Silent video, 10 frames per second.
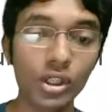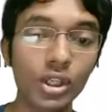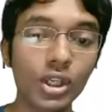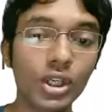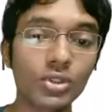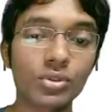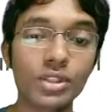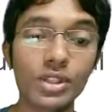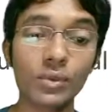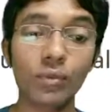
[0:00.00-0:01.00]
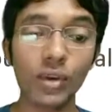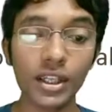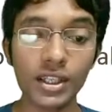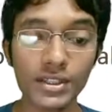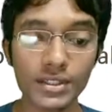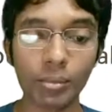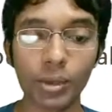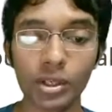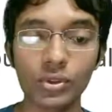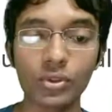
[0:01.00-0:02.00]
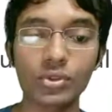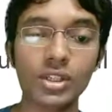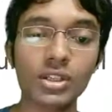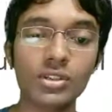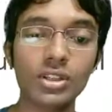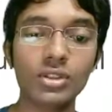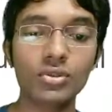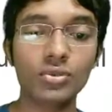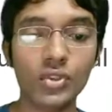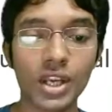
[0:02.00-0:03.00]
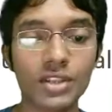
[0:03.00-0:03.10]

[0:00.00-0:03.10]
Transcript: So this is very simple. You just need to change